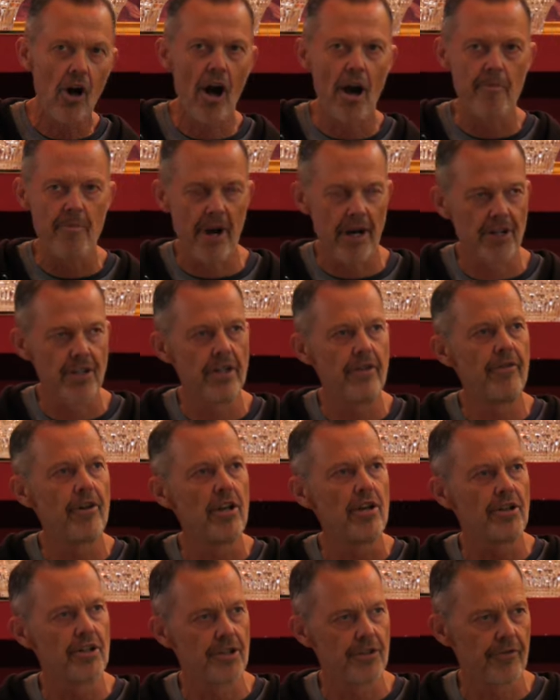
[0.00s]

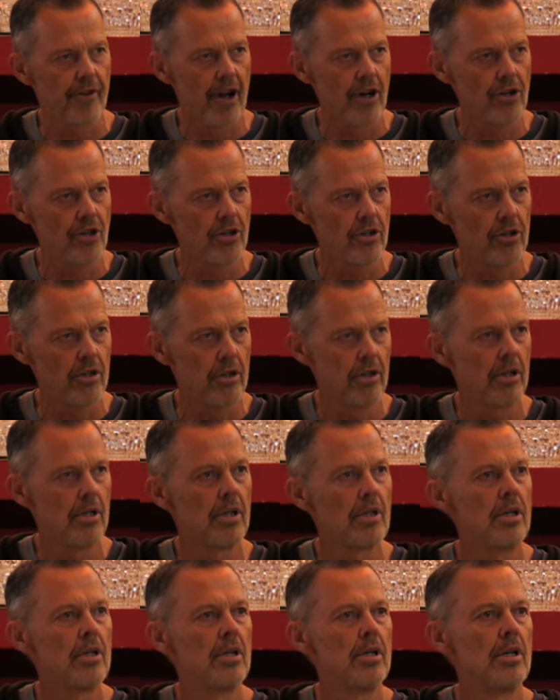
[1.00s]
hyperactivity, dysfunction,
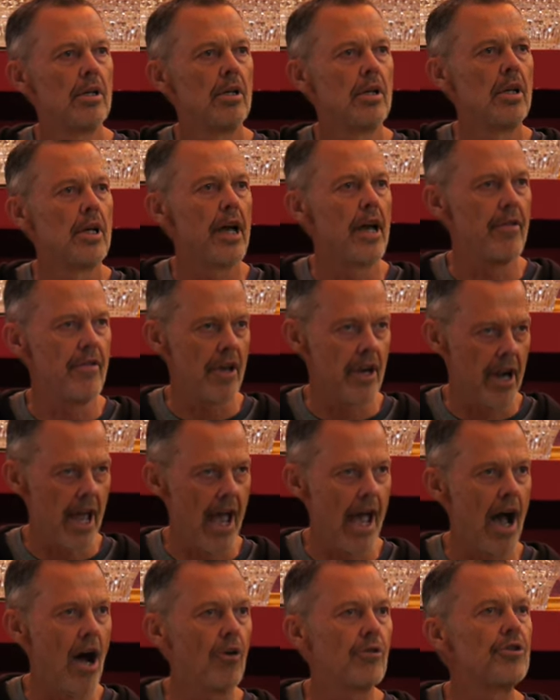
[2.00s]
and then
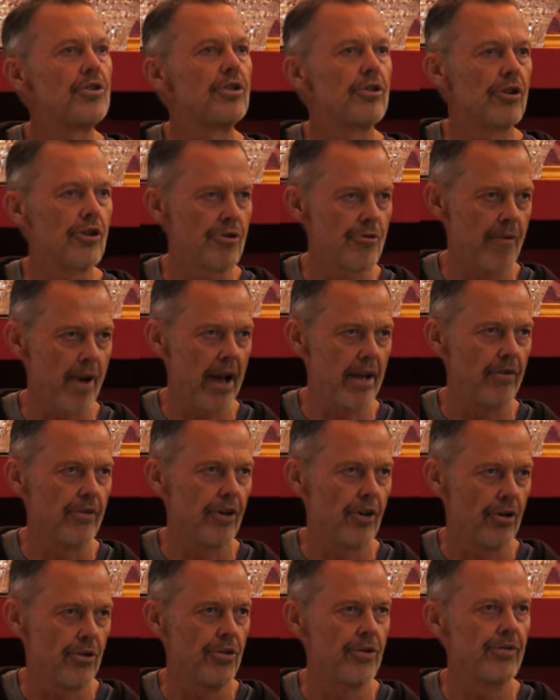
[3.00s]
how to correct
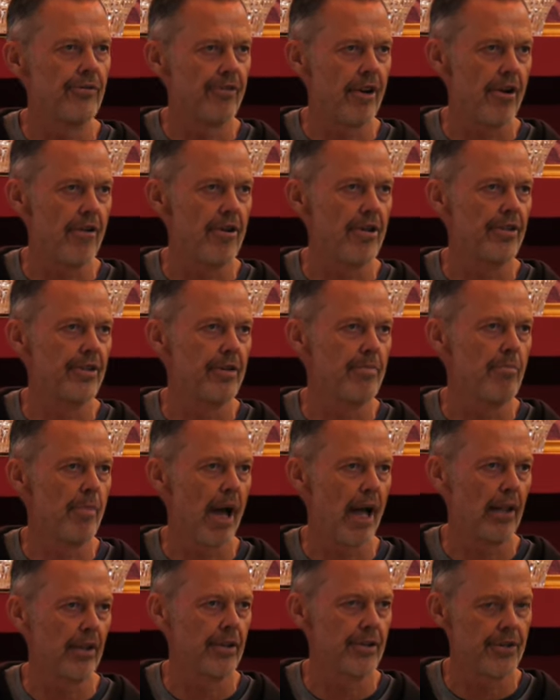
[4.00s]
those various
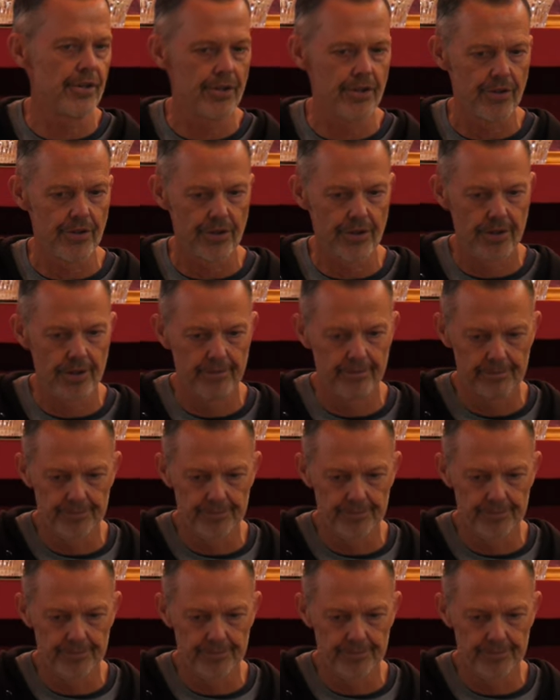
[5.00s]
imbalances.